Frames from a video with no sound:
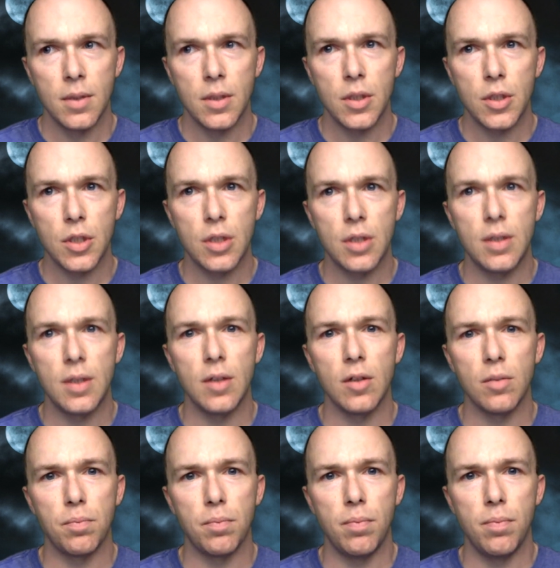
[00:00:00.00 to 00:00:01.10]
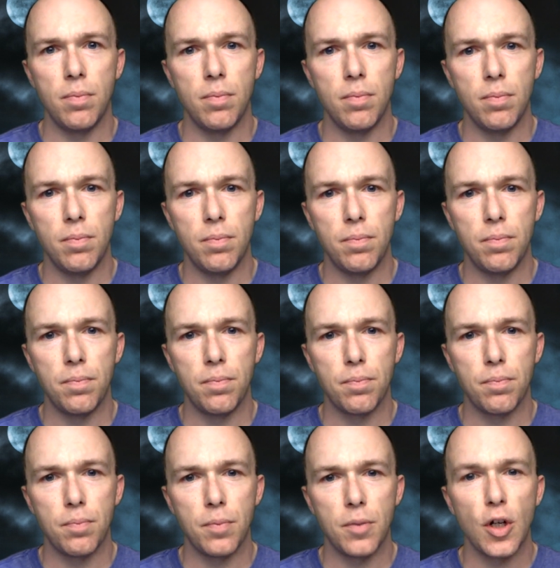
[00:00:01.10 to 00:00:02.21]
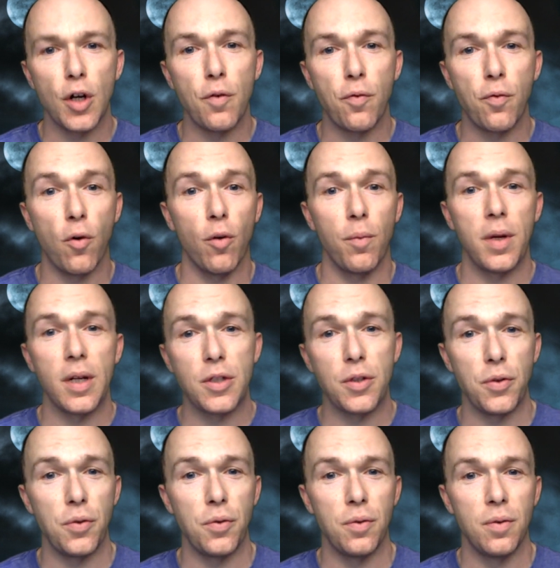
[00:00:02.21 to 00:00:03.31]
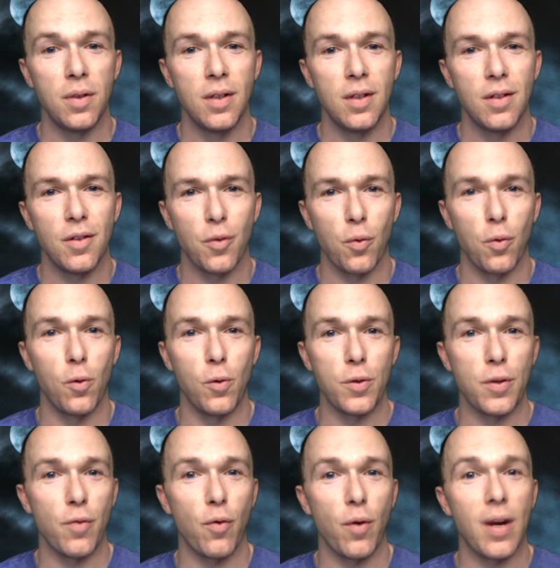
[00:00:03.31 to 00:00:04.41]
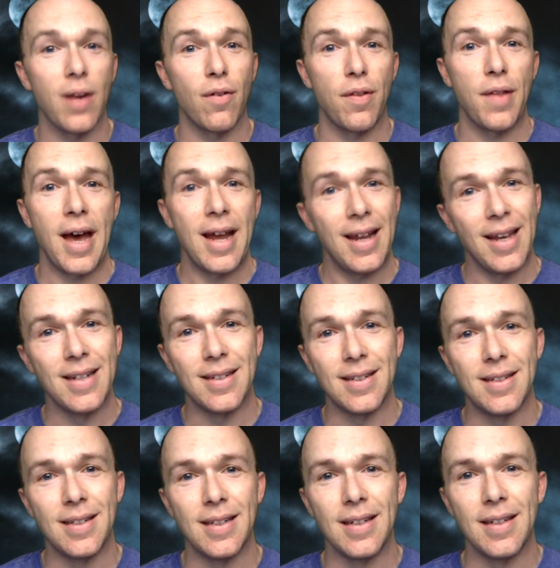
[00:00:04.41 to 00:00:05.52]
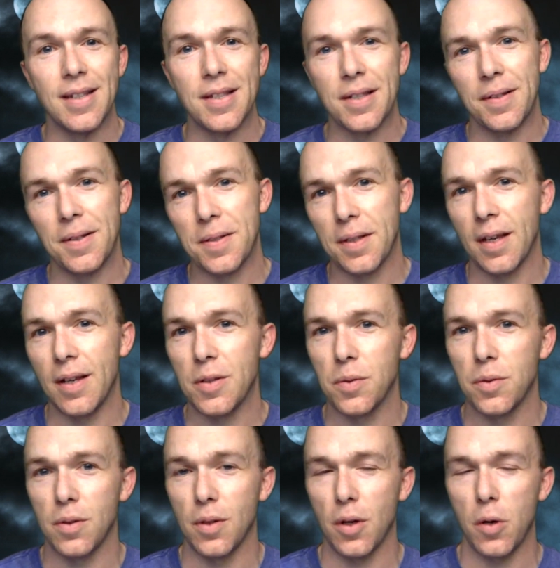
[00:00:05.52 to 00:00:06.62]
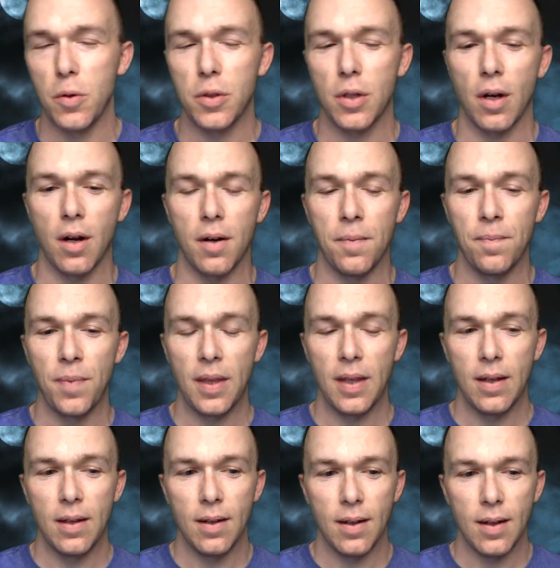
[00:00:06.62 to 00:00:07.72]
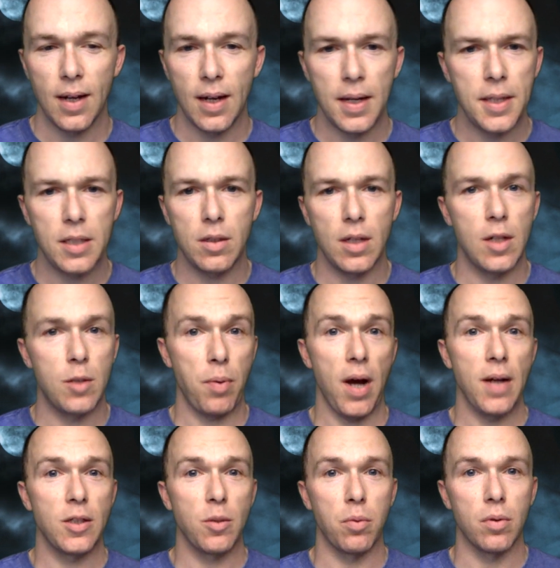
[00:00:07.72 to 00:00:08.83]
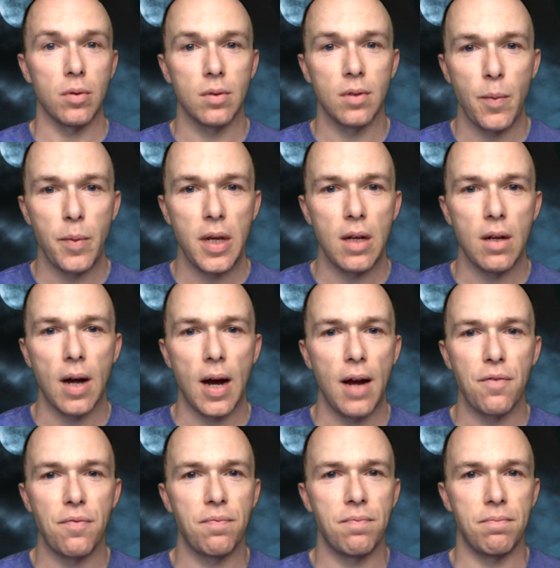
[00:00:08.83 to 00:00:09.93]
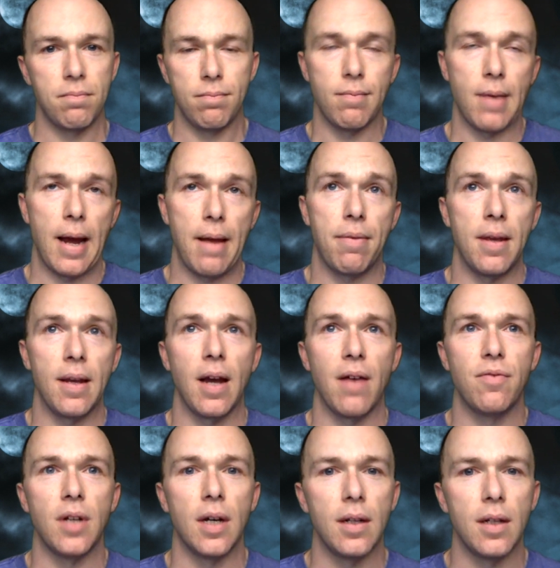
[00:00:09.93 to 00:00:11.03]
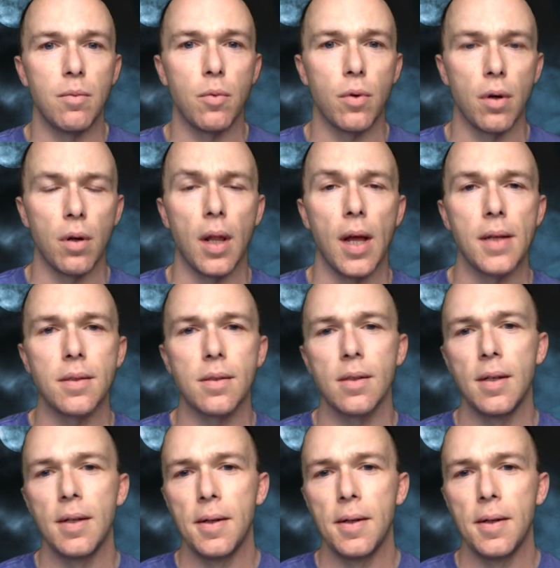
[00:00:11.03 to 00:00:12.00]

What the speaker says: still conforming to the rules of whatever that entity is, in this case the Coast Guard. It's possible. I mean, I think I've done it more or less,